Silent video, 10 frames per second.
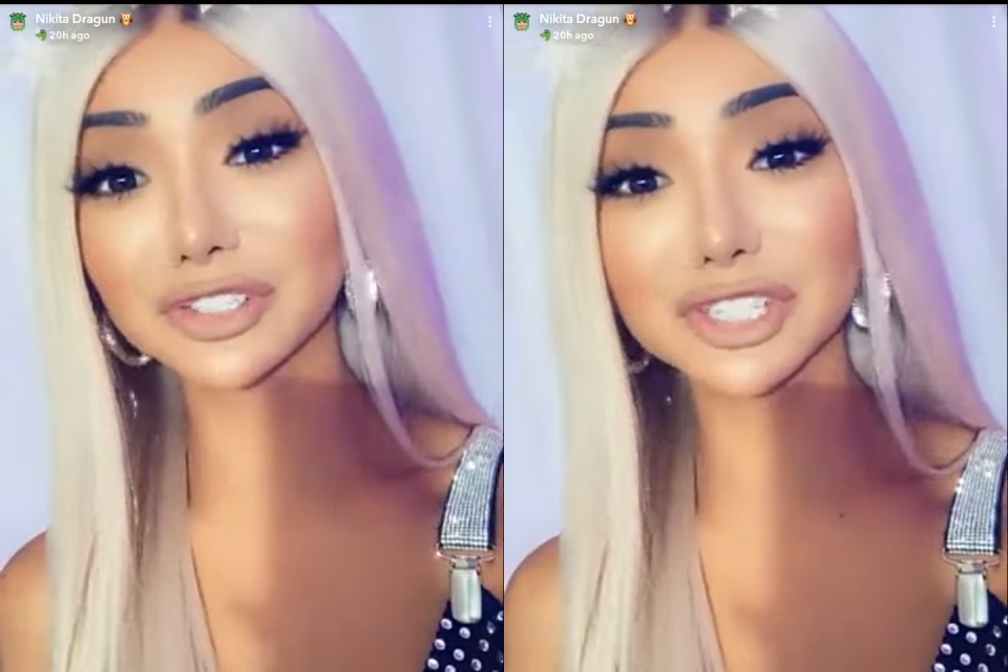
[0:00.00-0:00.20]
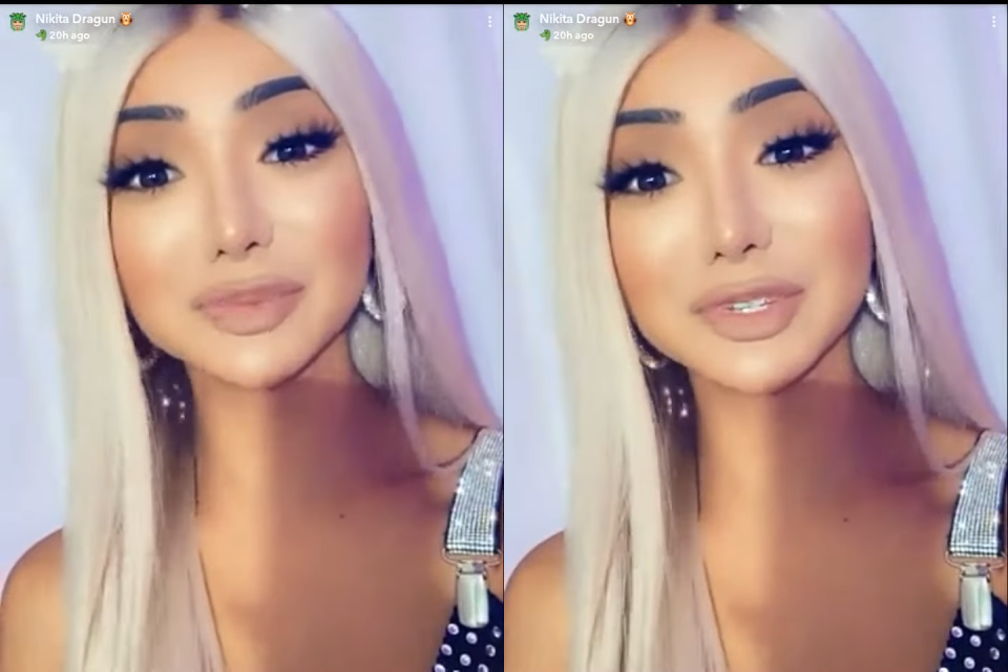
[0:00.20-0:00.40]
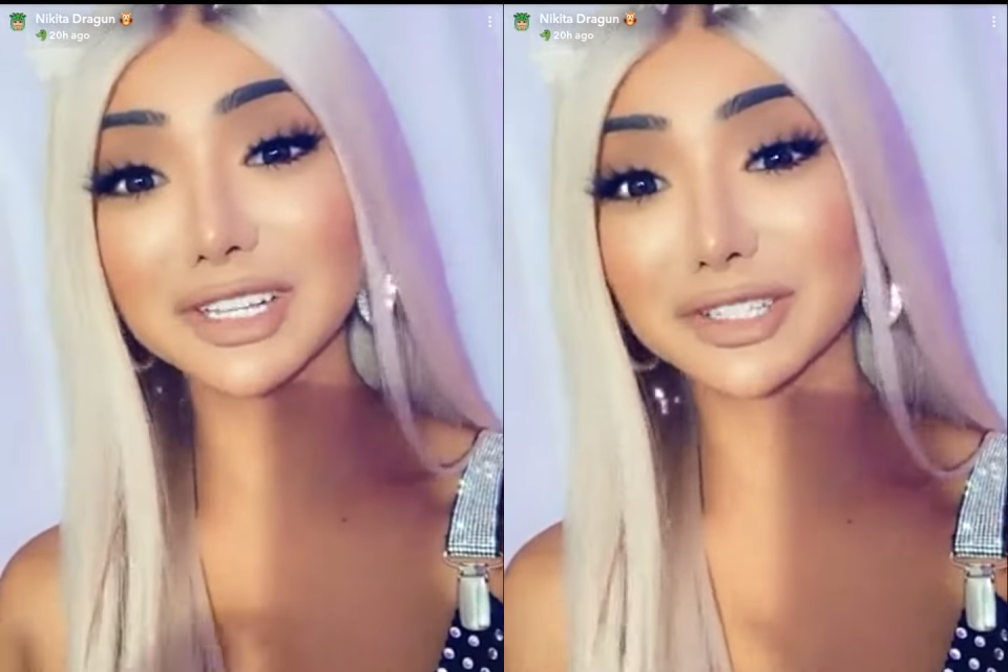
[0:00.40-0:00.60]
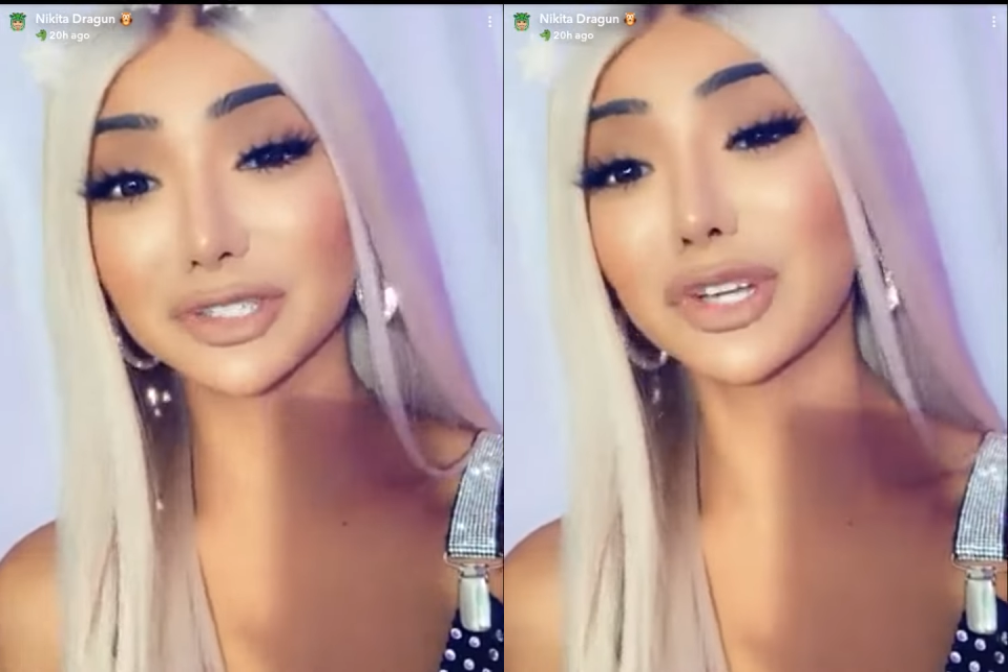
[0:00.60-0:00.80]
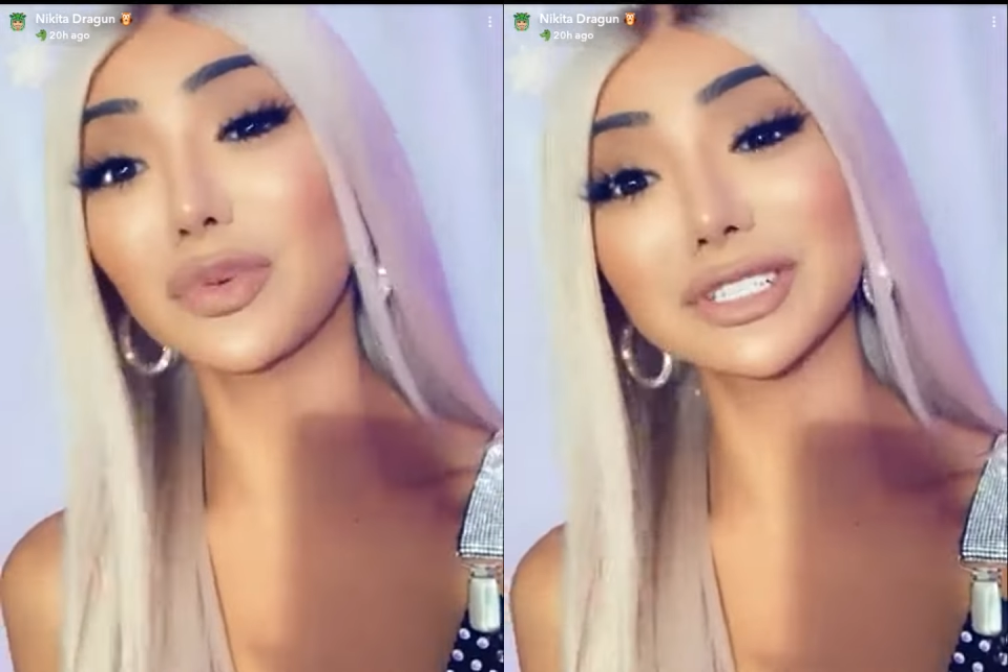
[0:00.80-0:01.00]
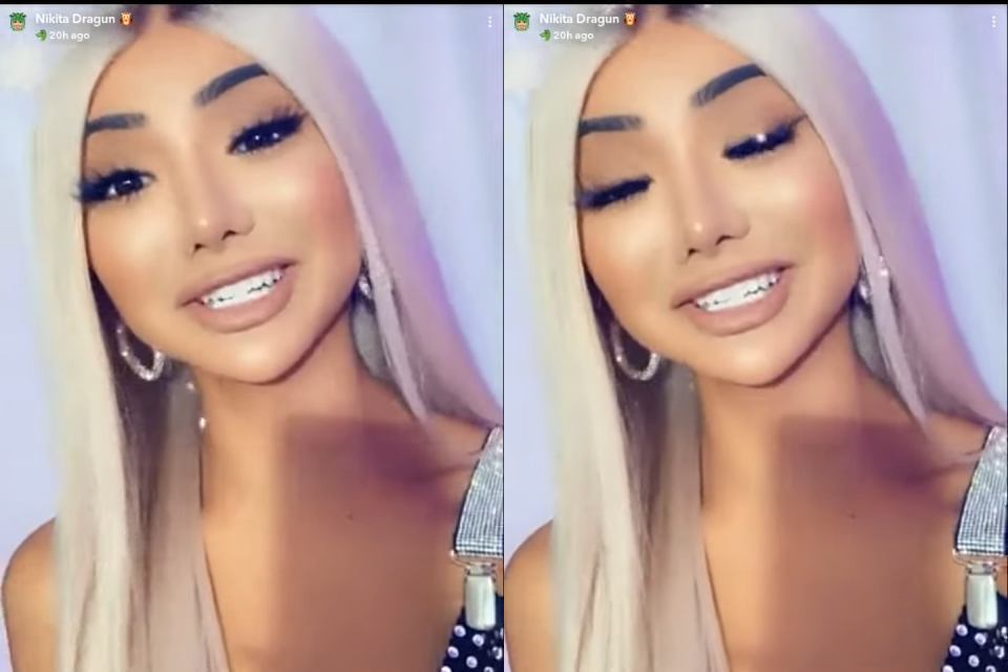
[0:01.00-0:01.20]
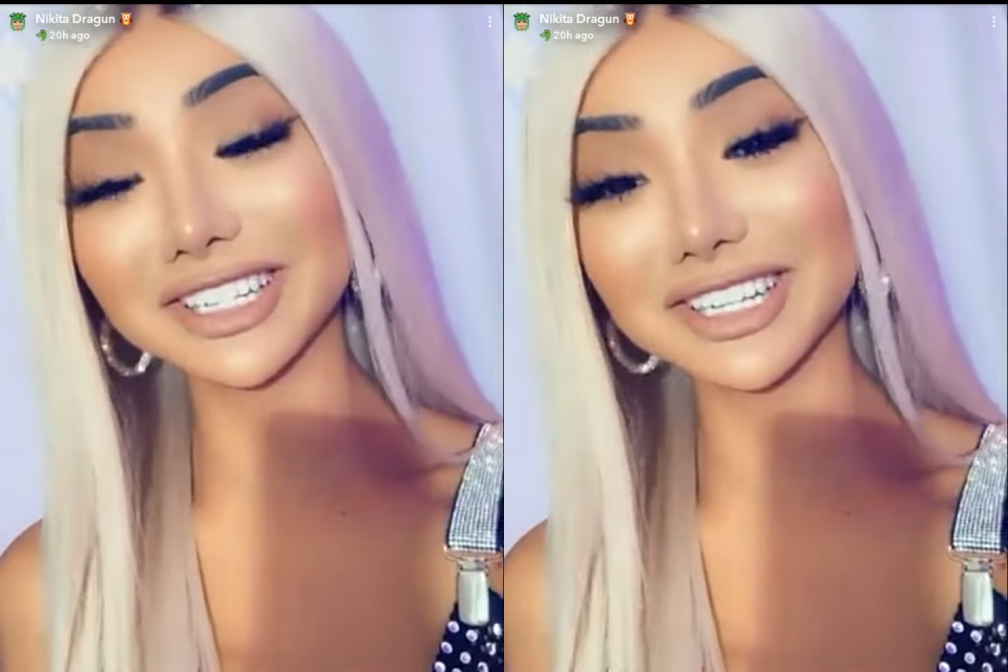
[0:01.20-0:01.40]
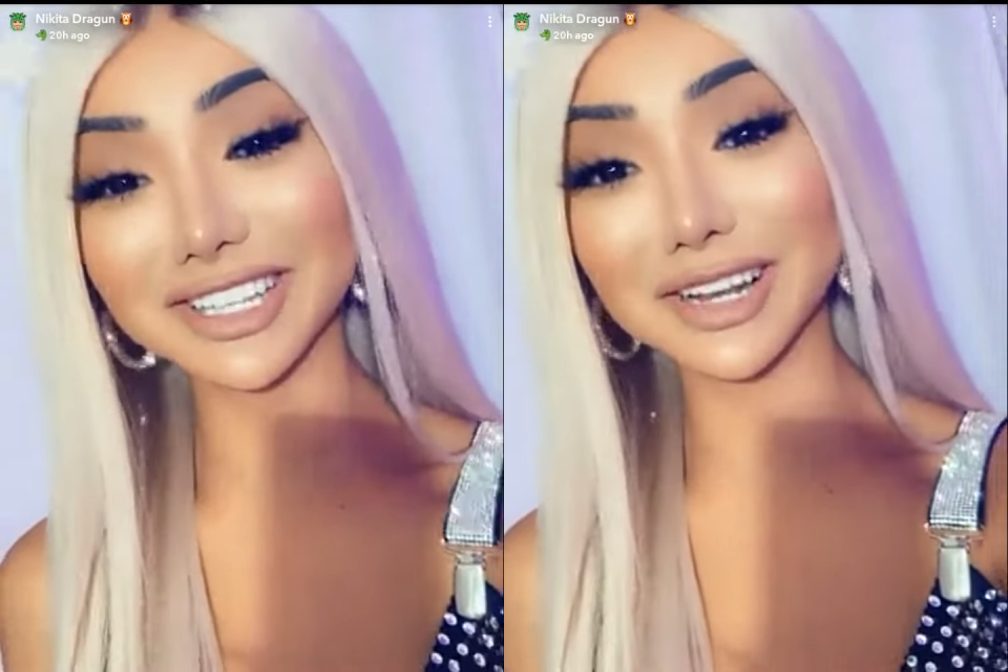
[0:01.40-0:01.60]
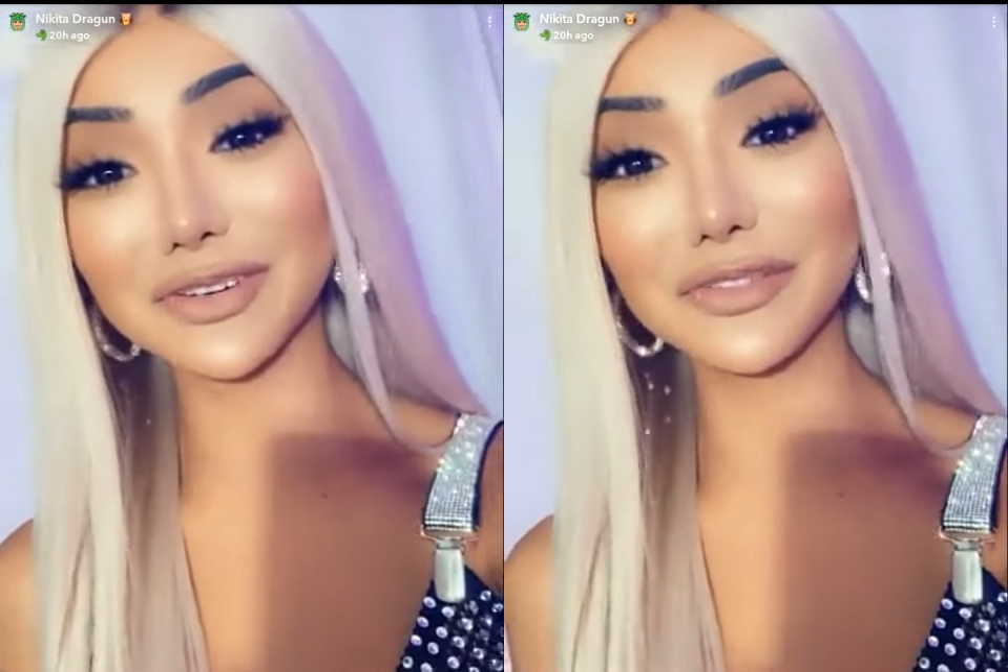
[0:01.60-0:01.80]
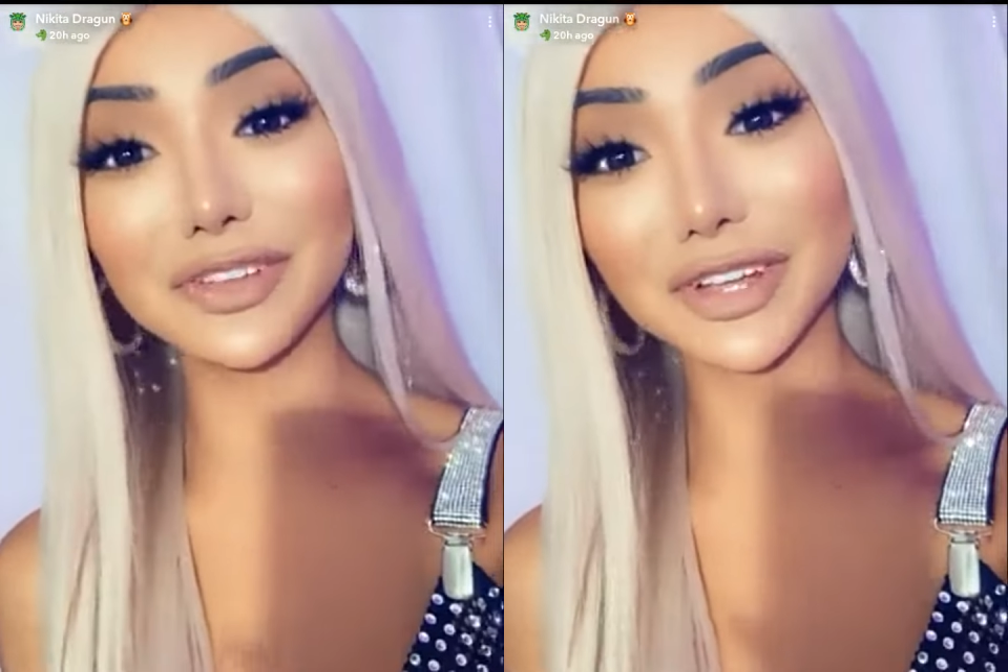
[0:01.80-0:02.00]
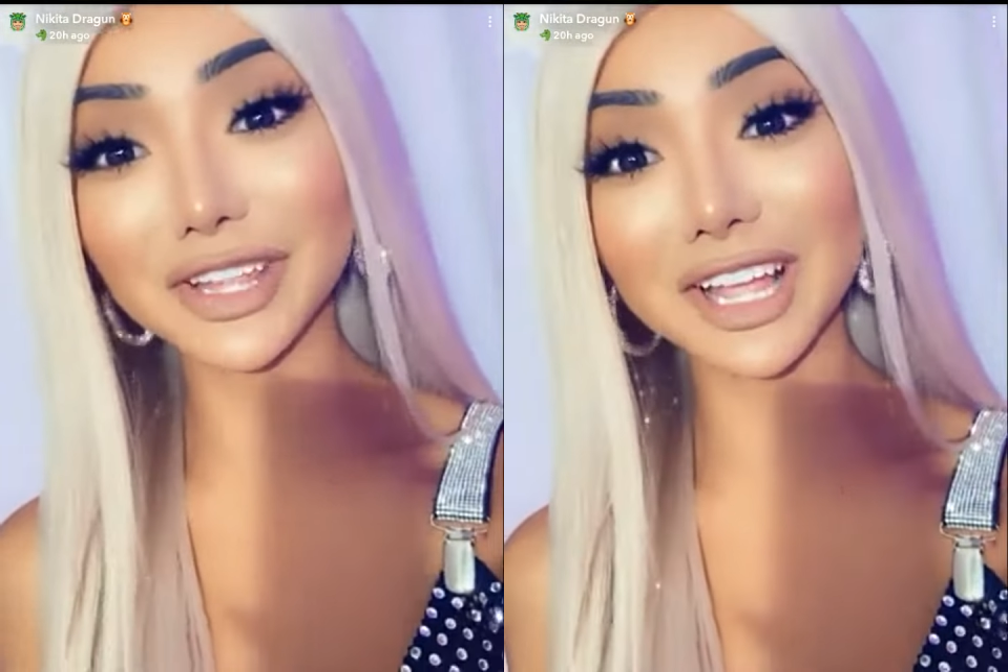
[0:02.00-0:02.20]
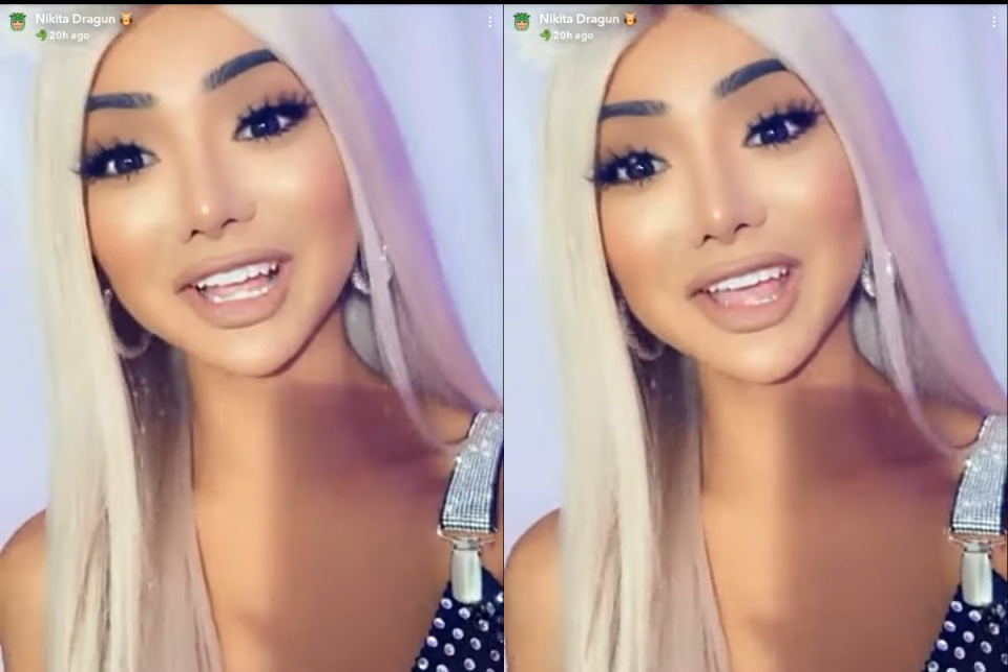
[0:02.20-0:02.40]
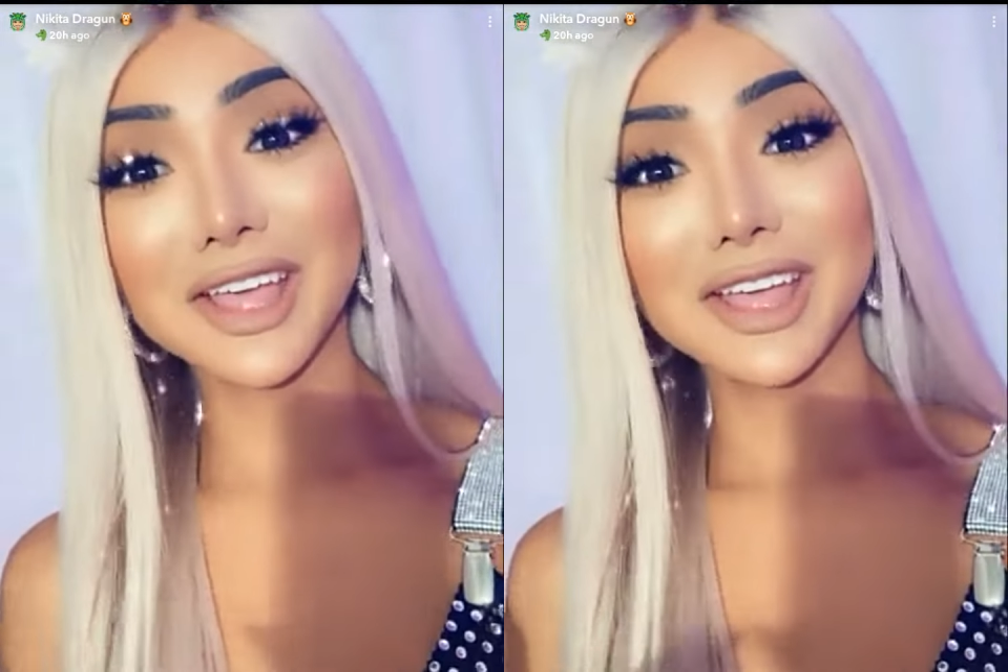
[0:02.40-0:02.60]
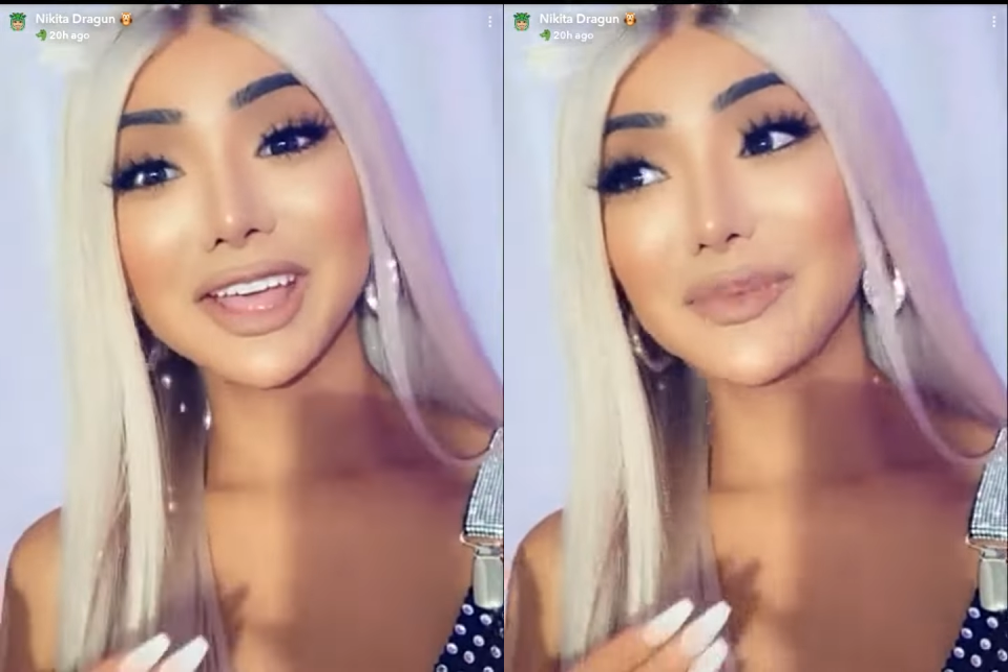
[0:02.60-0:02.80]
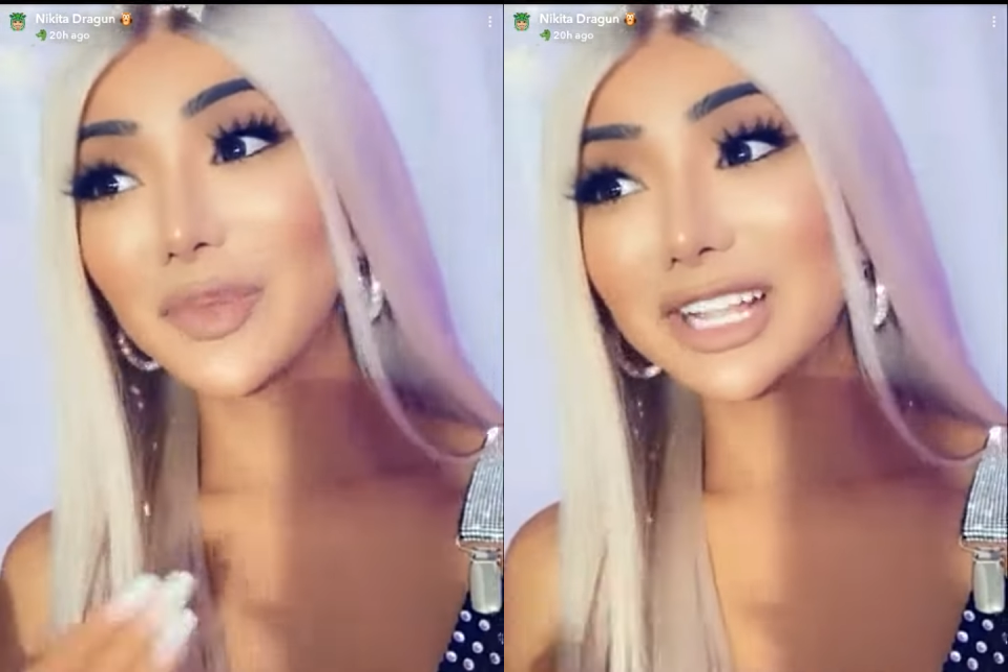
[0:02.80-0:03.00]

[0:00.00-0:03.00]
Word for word: just because they're so ridiculous that I don't feel like my